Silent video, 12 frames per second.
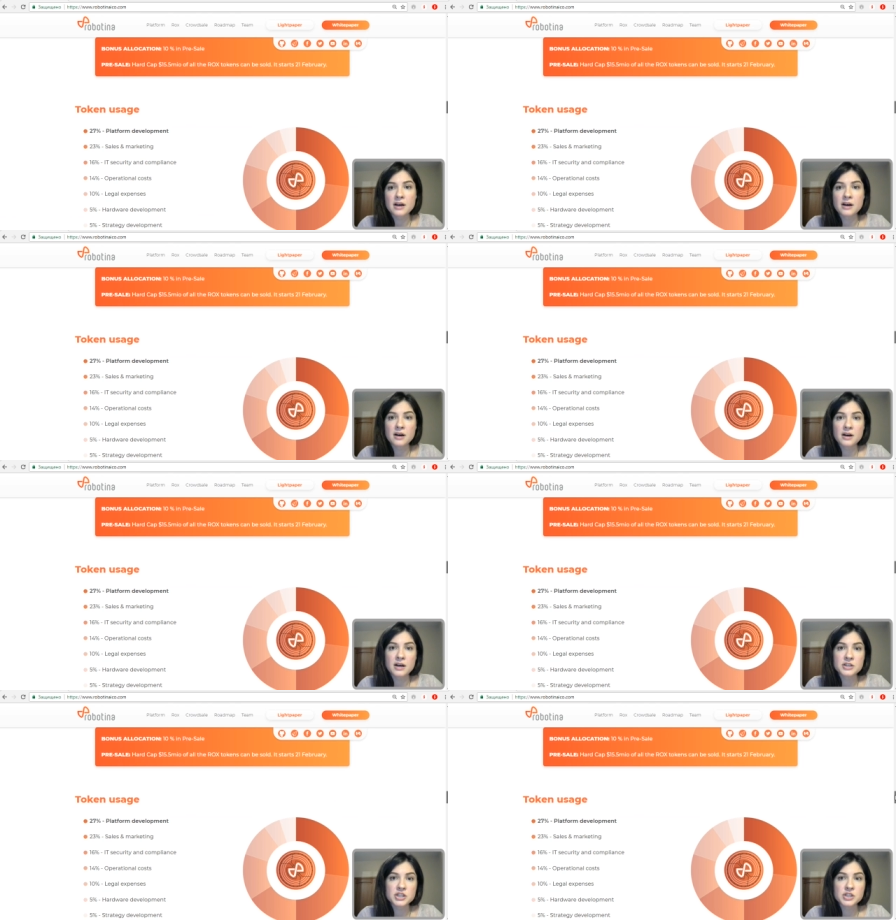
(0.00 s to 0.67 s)

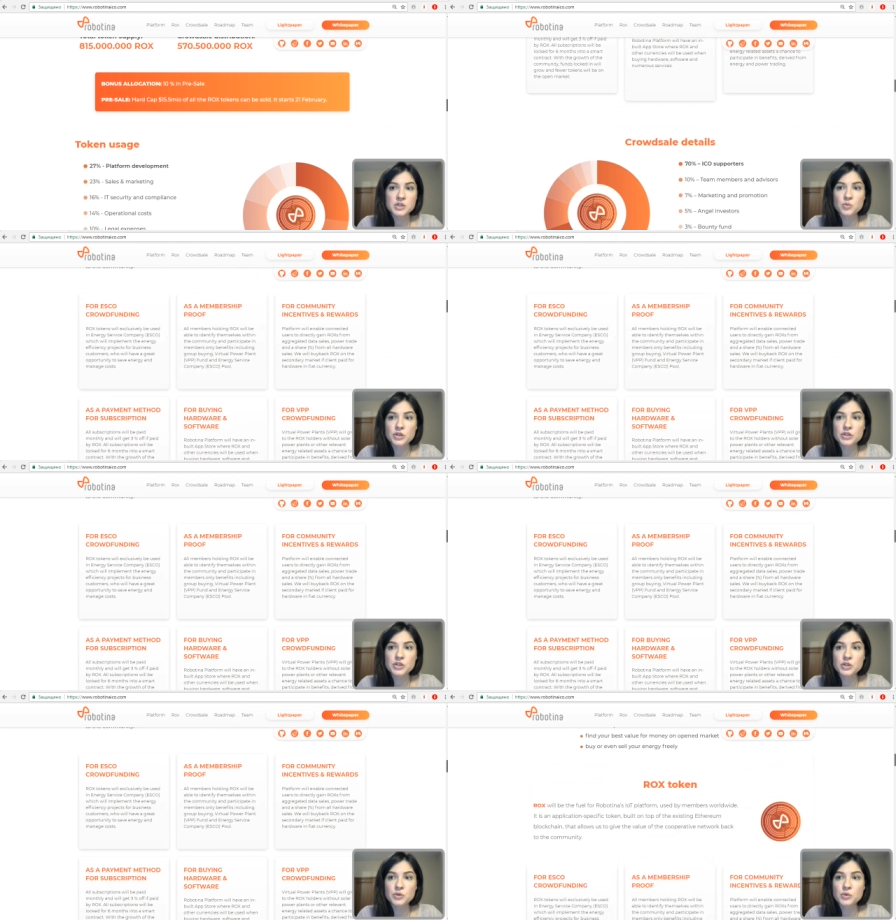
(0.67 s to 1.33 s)
I just
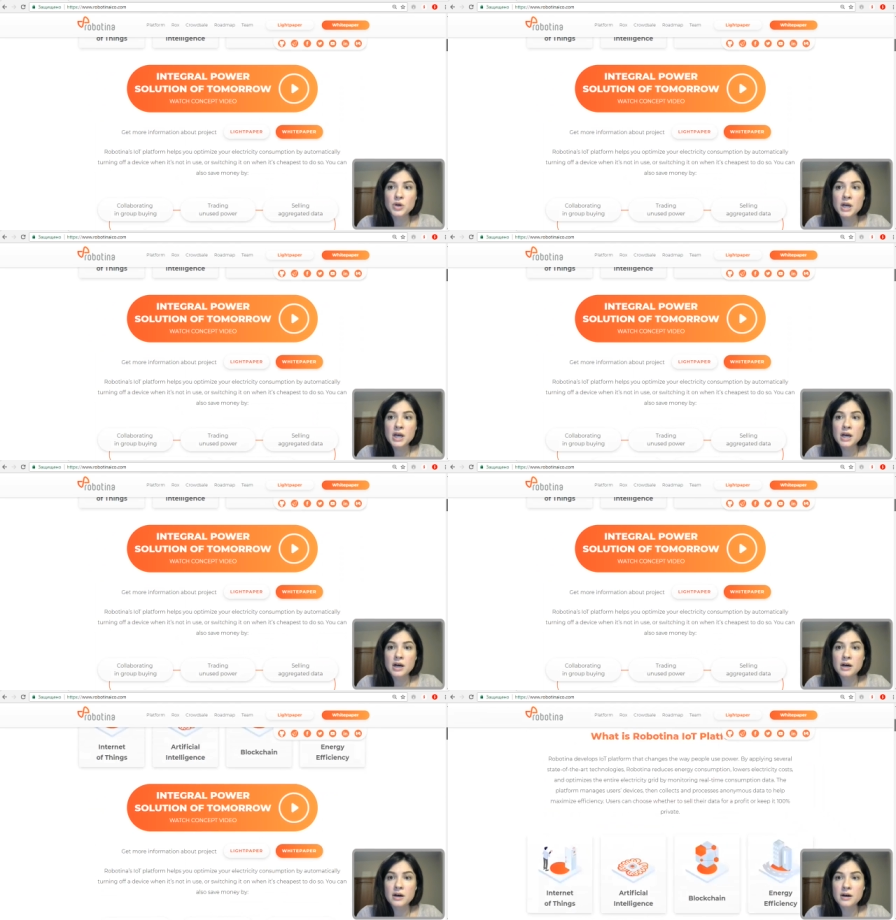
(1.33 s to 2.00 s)
want to
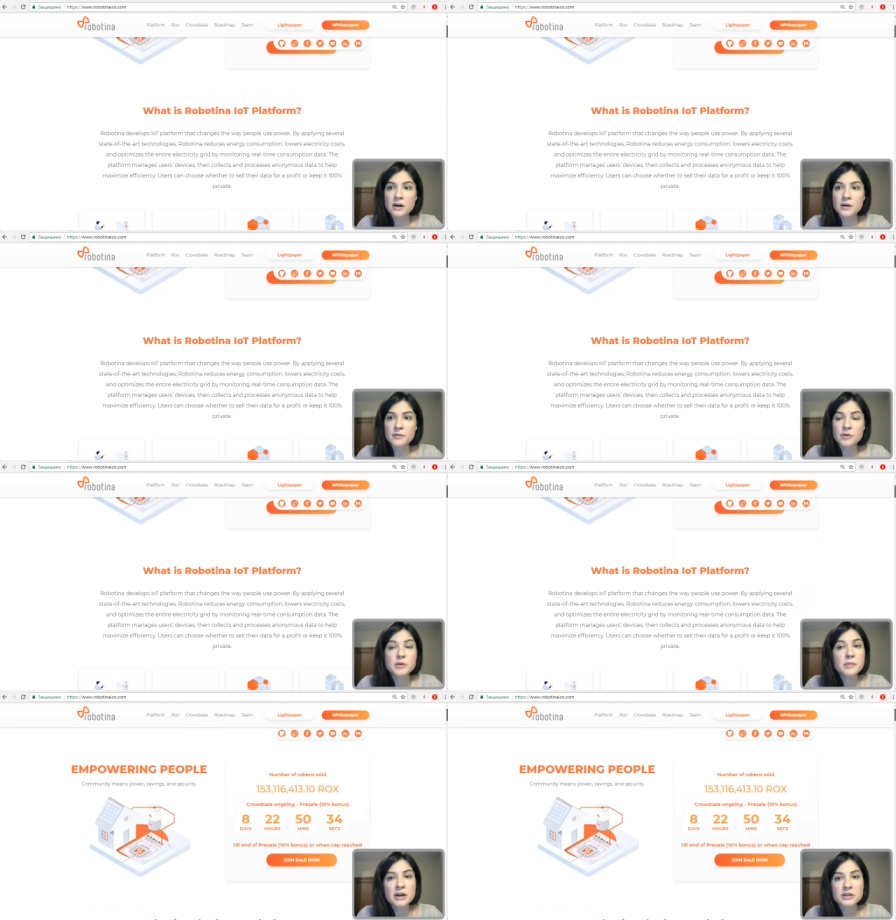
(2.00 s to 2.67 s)

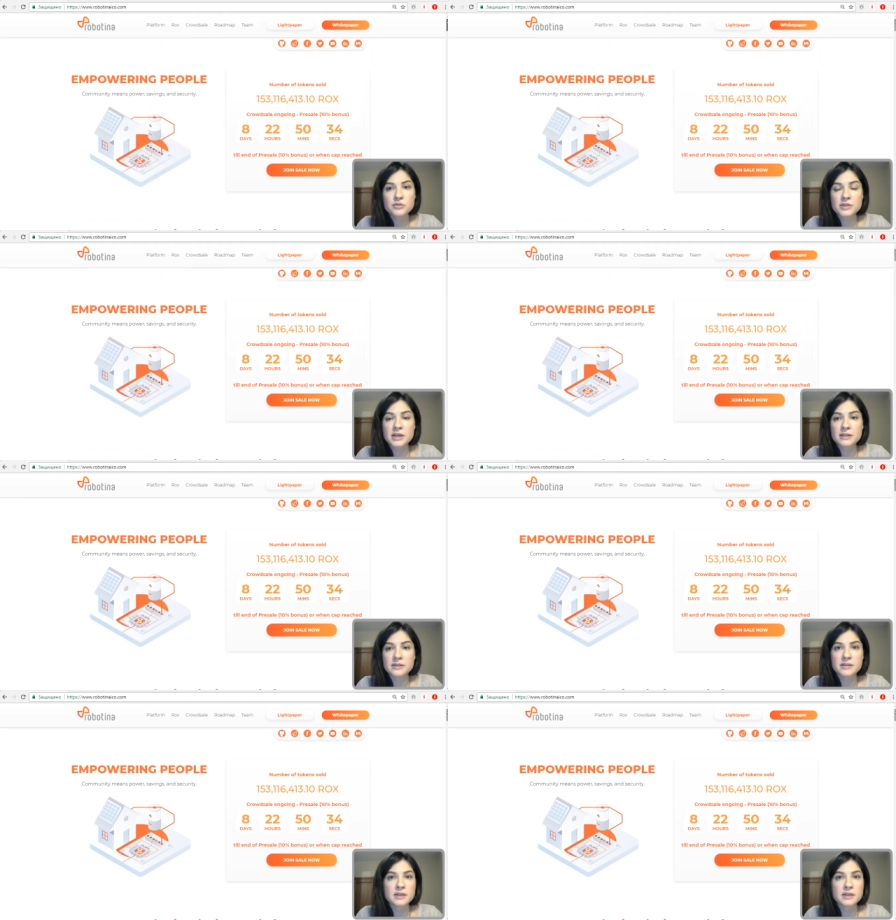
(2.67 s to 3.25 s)
remind you that